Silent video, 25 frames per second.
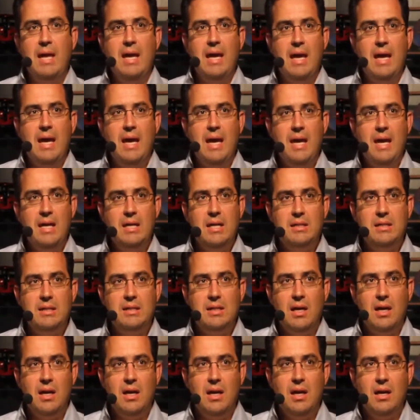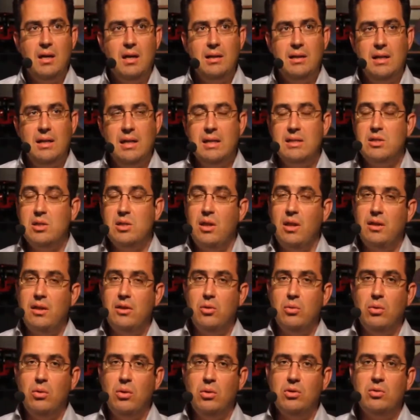And it's a
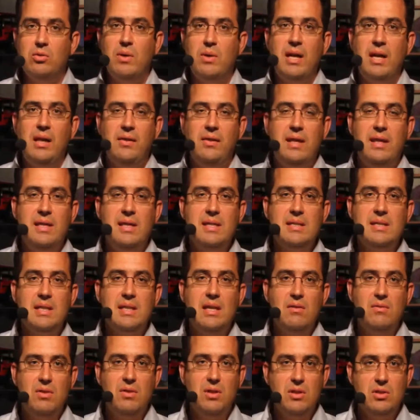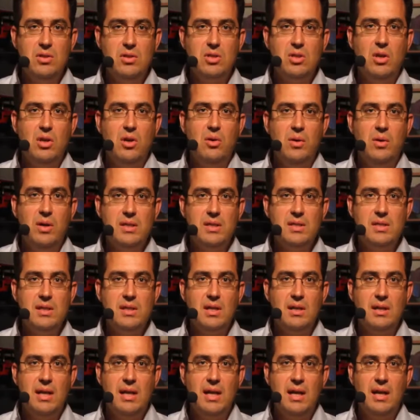literal grade that is given, so it's
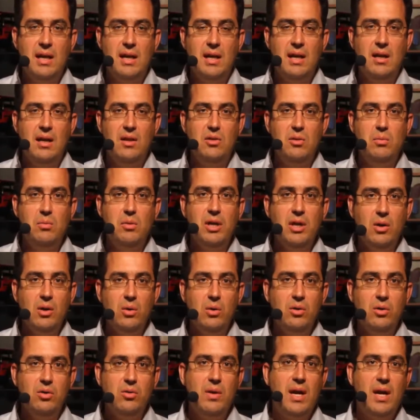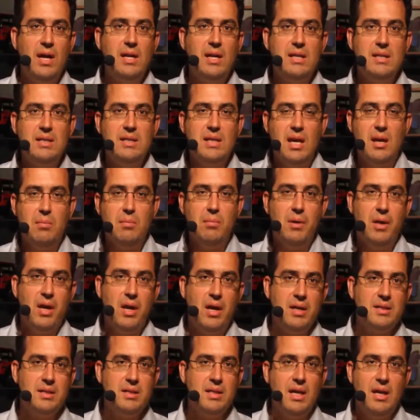not a numerical grade. It's A+,
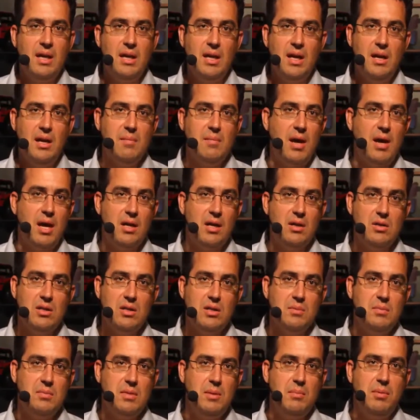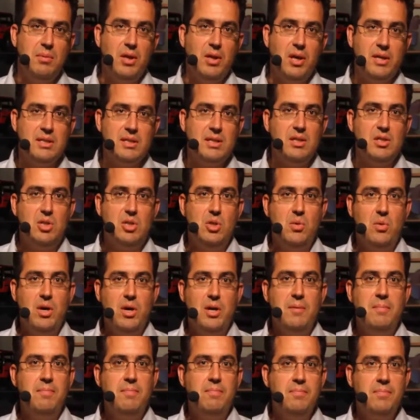A-, B+, and so
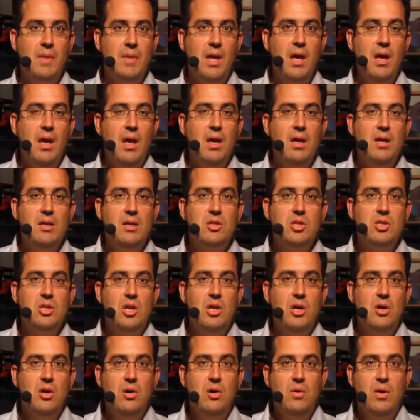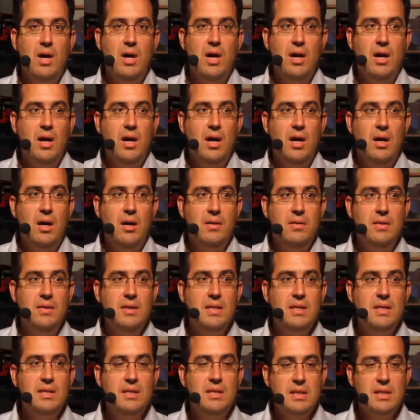on. So
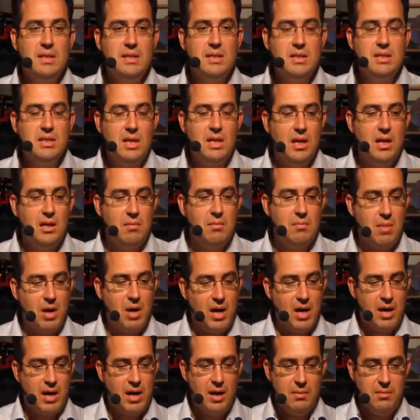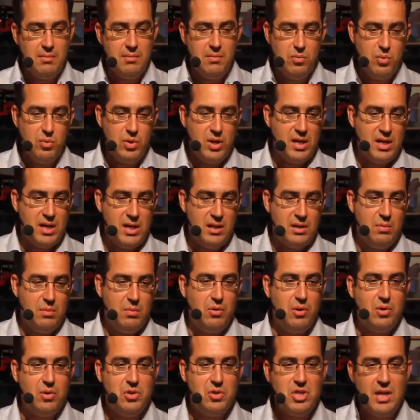this is done by reading the
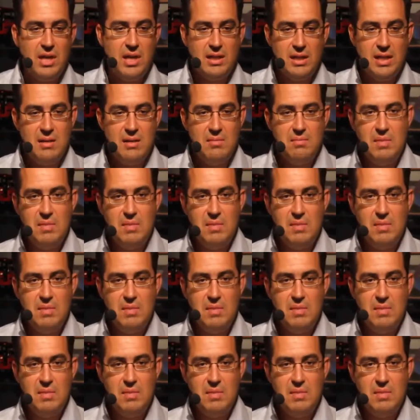project, then